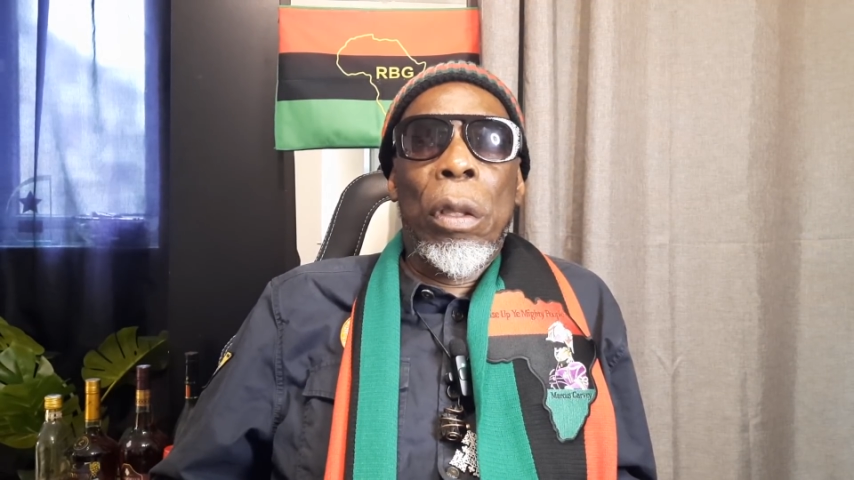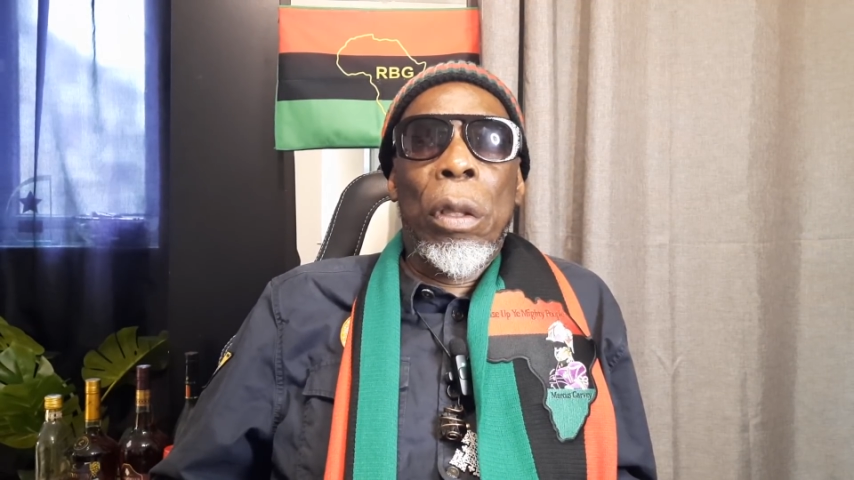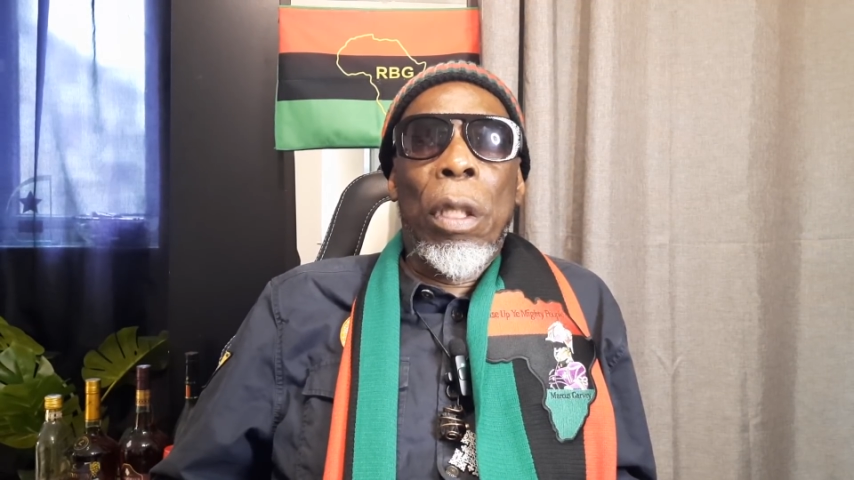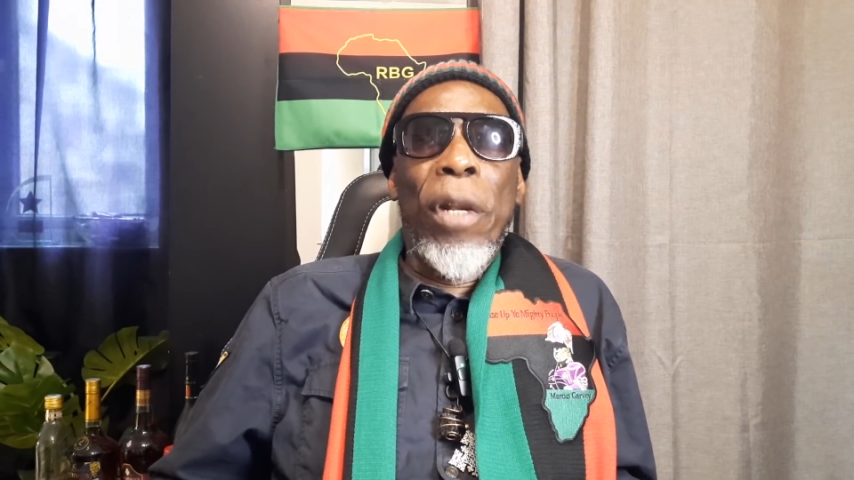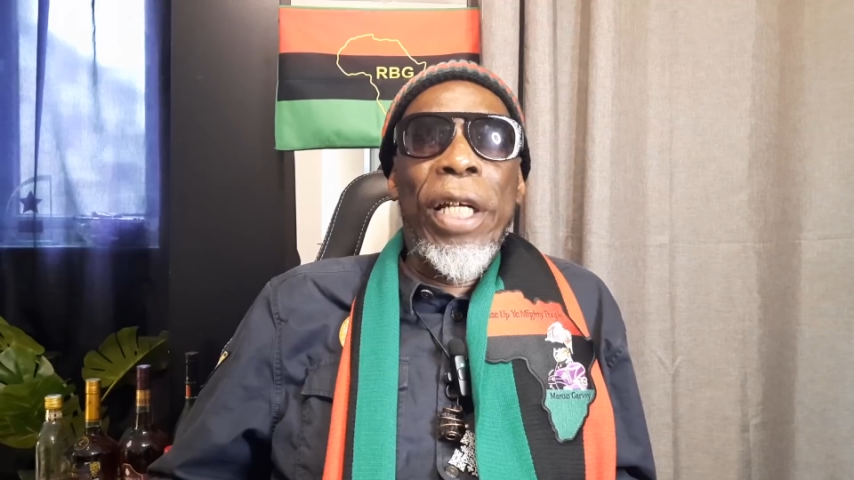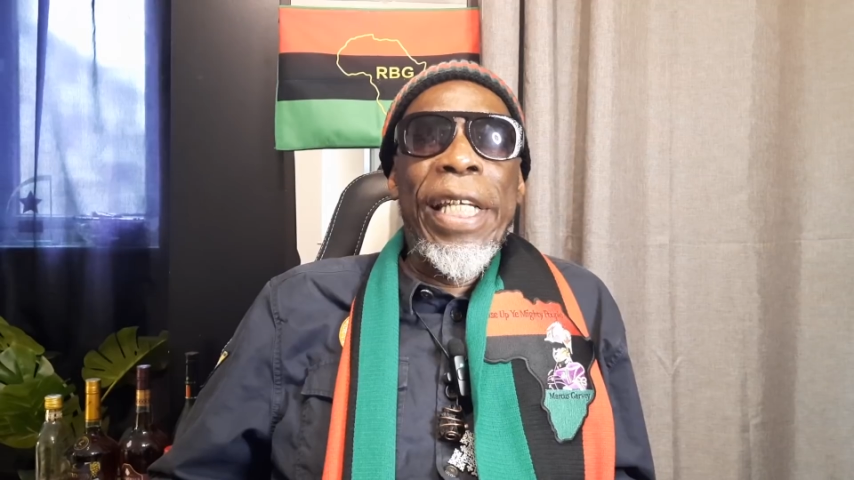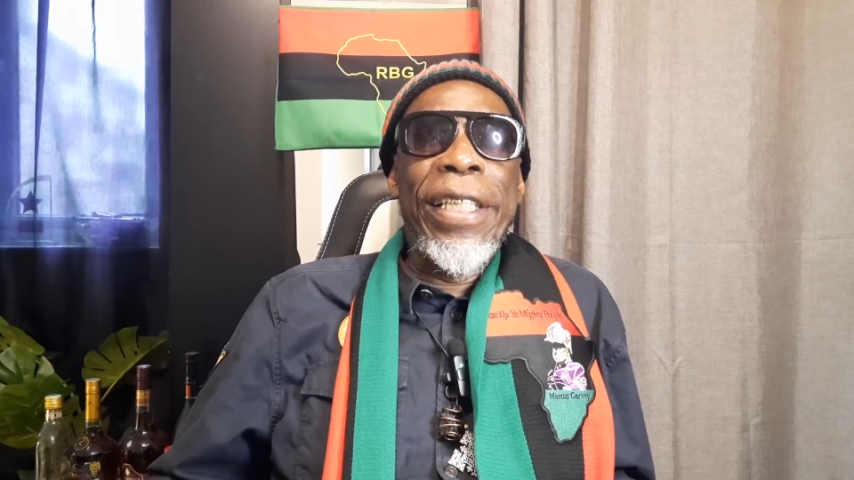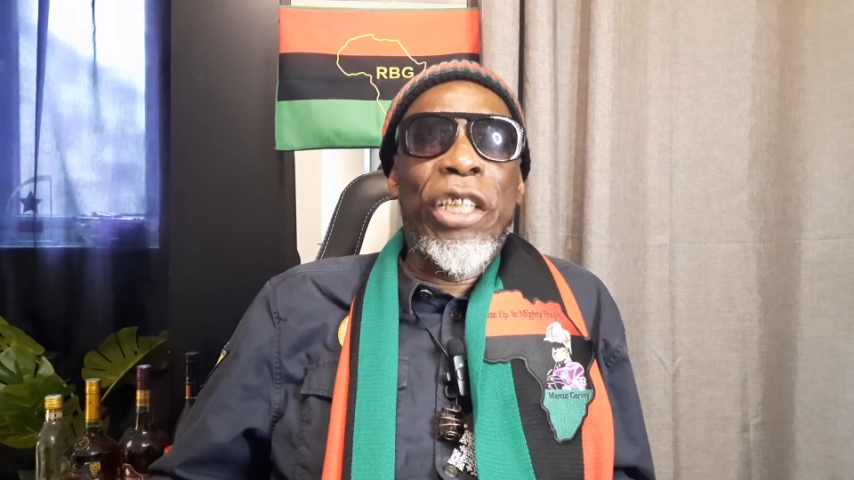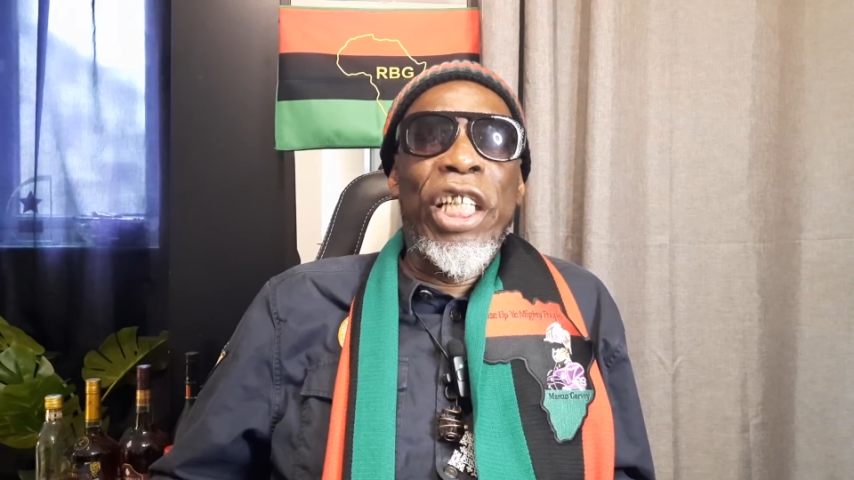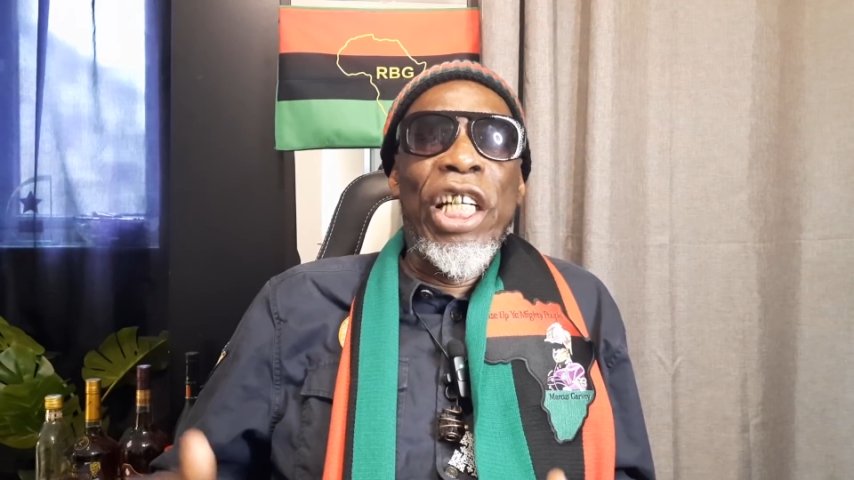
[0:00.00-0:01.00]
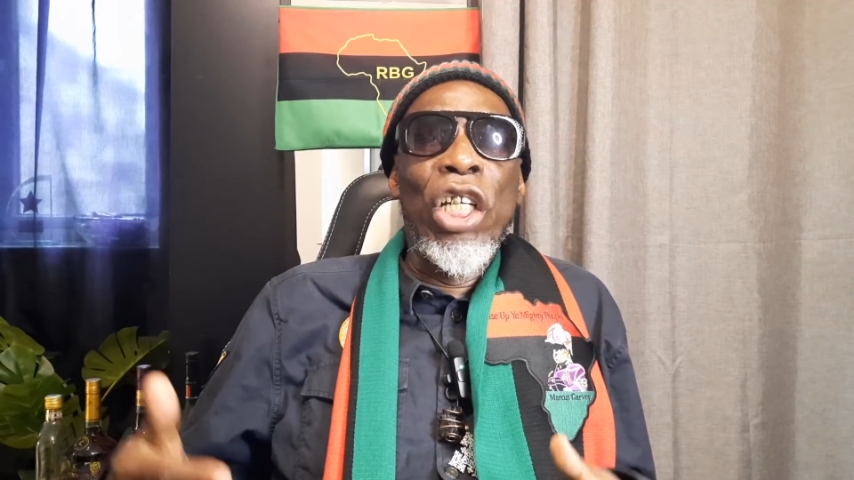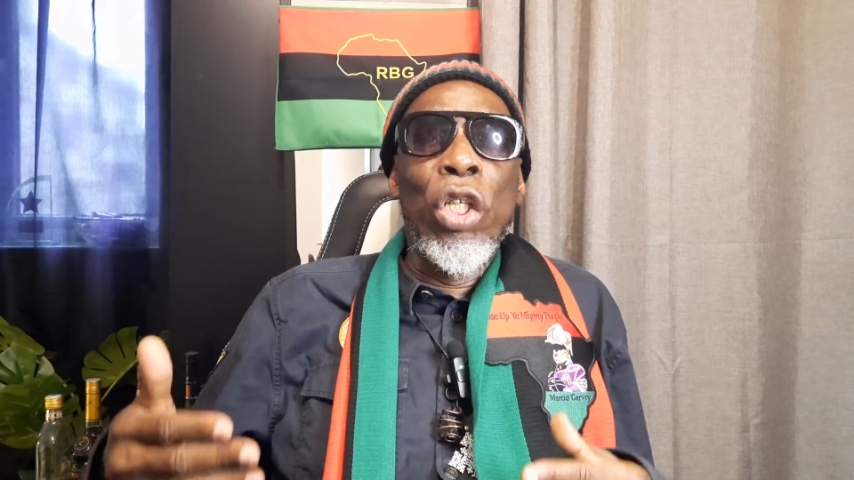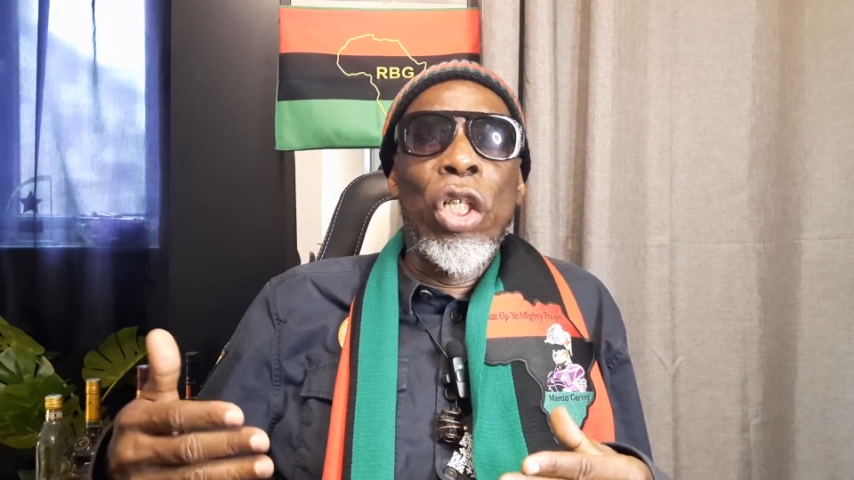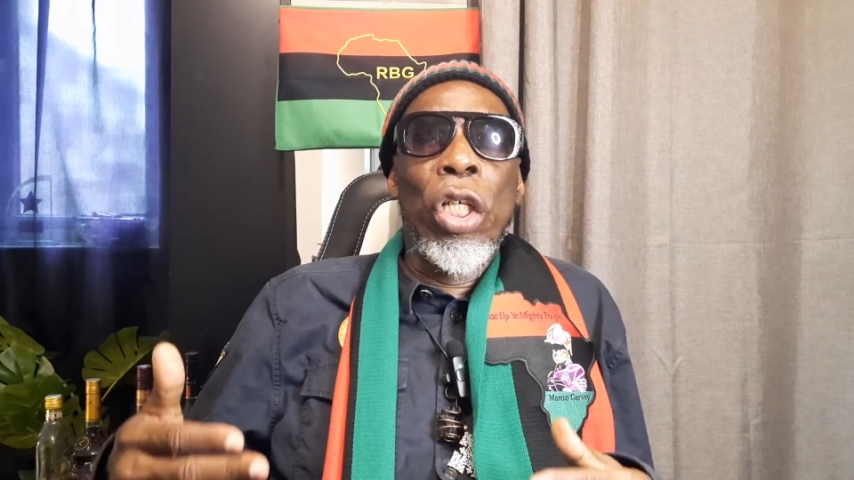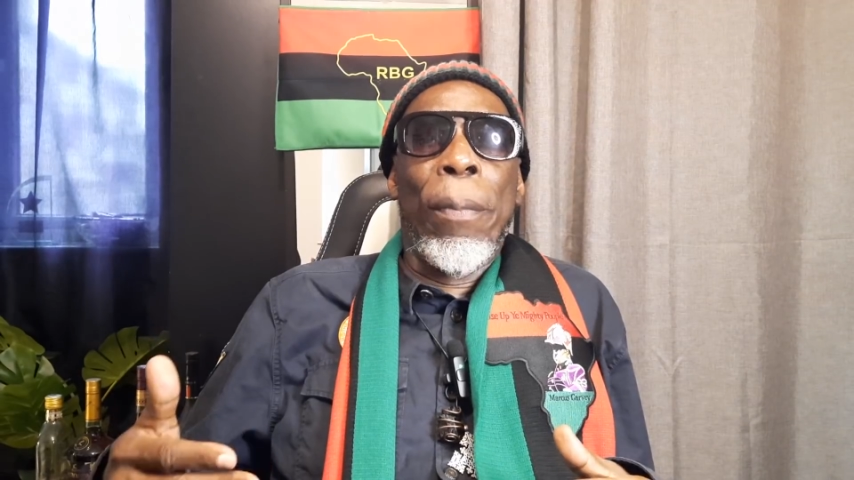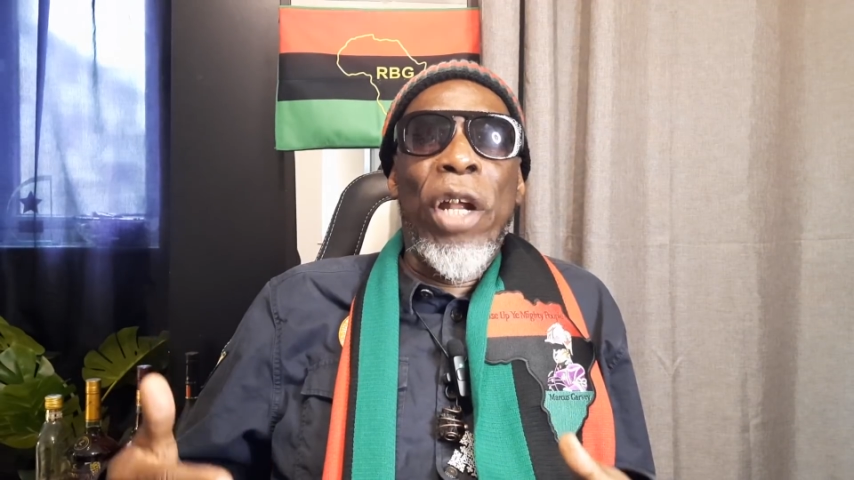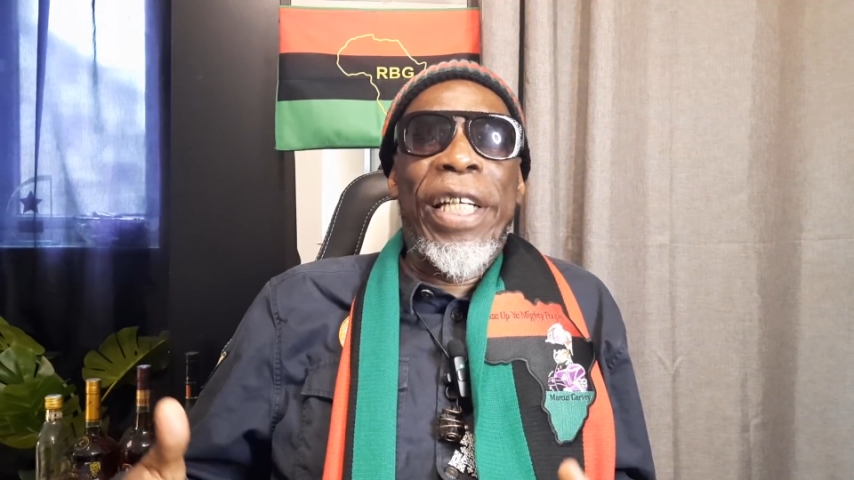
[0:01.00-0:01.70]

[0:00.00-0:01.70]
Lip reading: So I think that she didn't, I